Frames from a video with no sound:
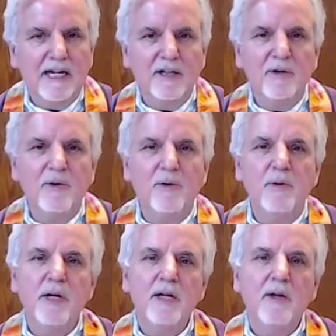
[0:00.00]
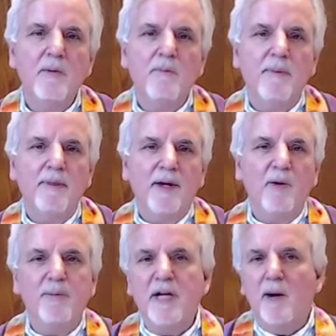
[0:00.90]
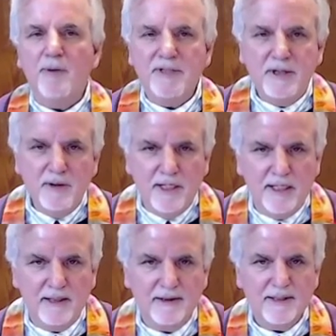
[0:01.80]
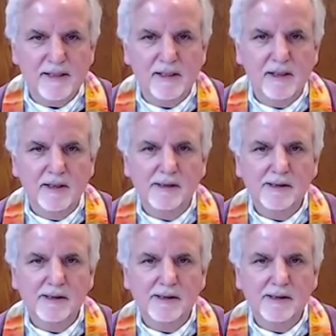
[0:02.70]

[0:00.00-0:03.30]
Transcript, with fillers: And I knew there would be opportunities.